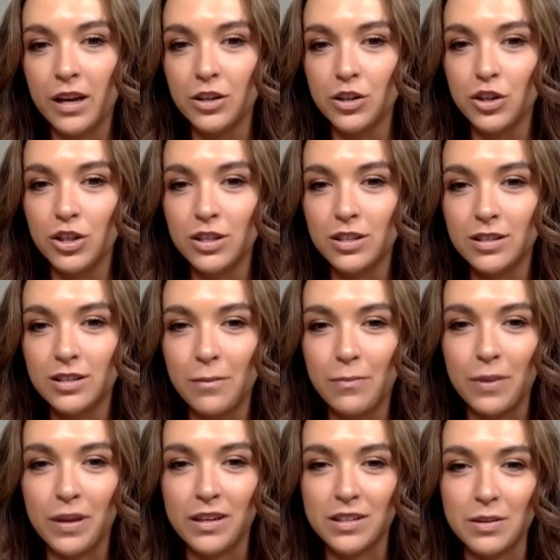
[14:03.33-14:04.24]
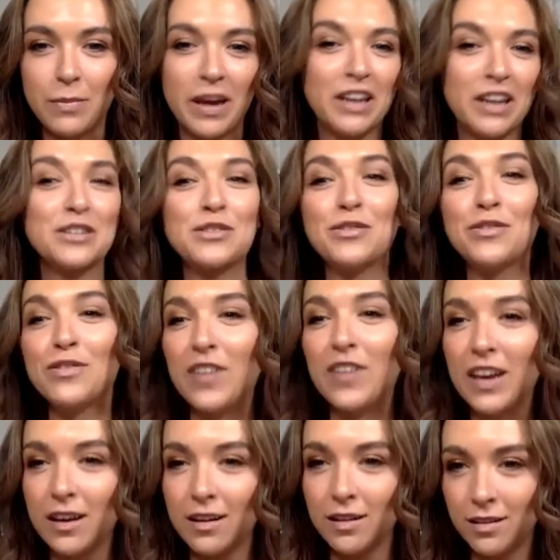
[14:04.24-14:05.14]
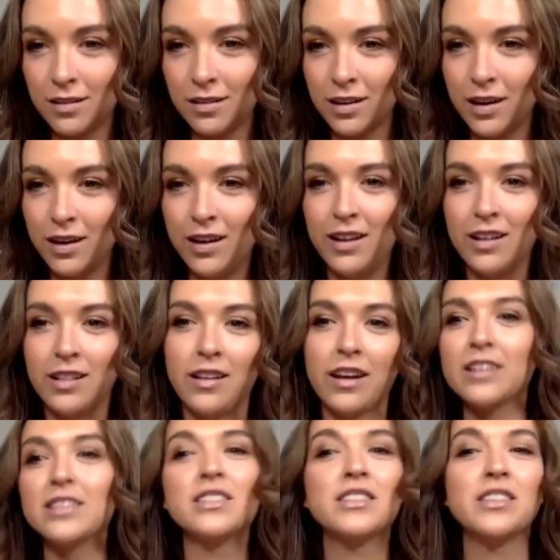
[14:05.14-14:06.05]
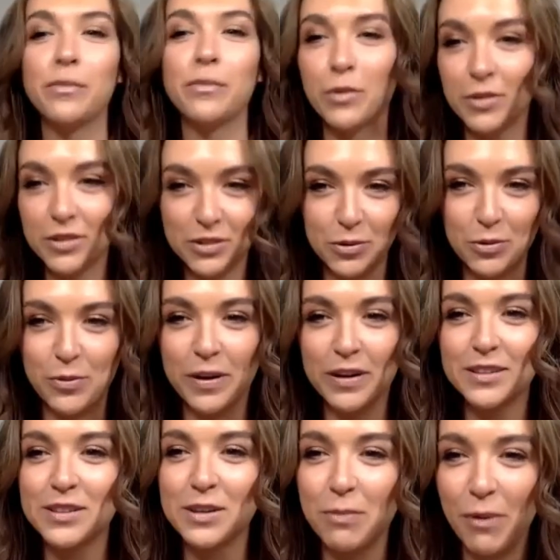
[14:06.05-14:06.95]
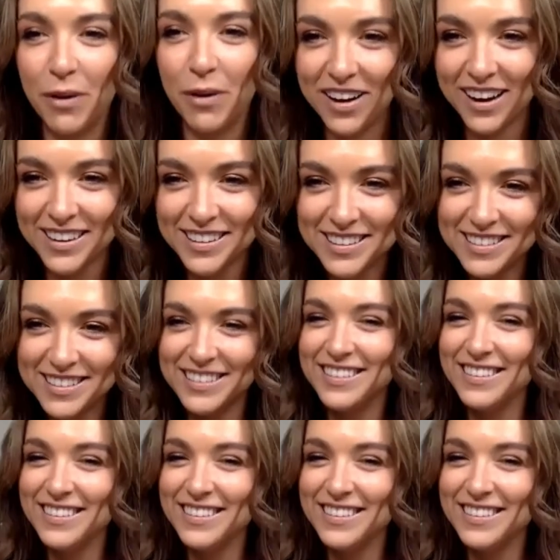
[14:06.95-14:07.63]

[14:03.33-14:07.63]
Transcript: just something to make us feel like summer is almost upon us.